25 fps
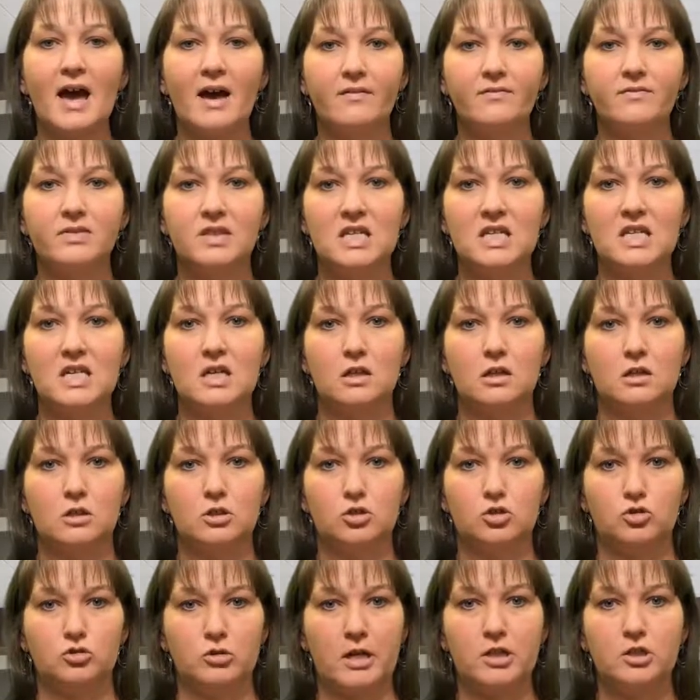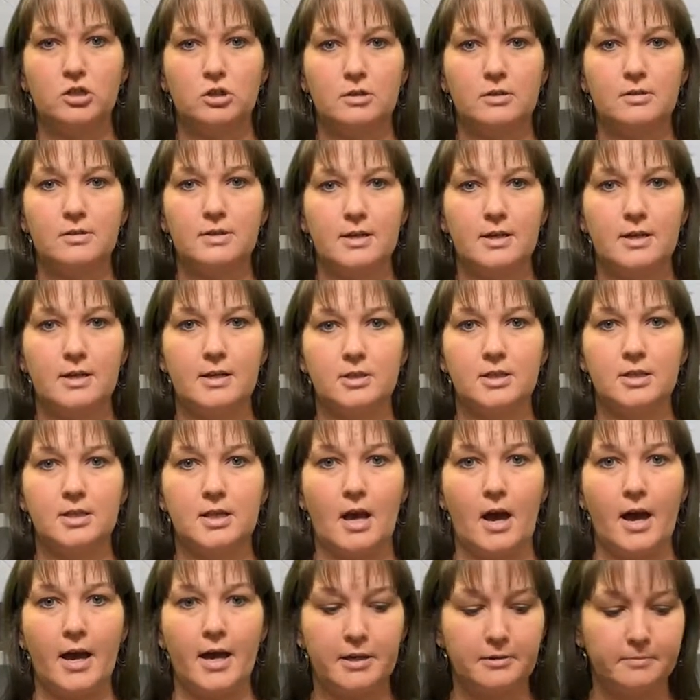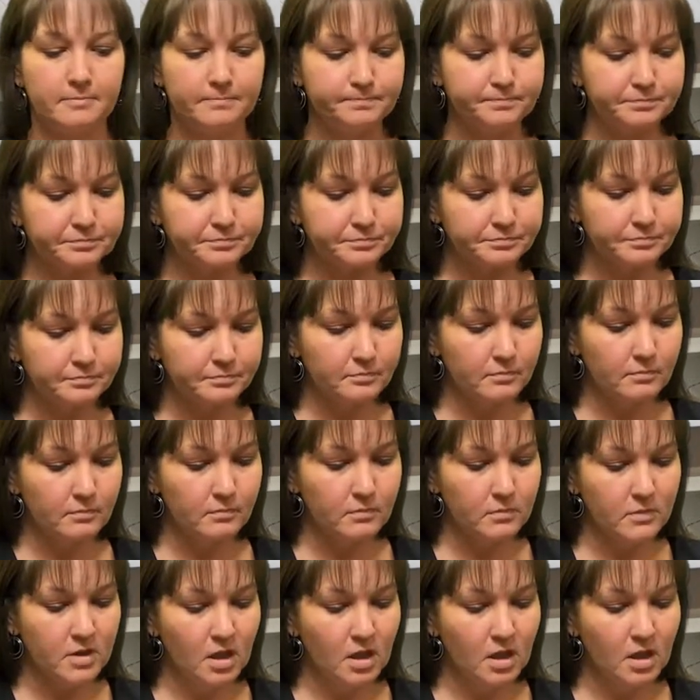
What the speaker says: but it does have the illustrations inside.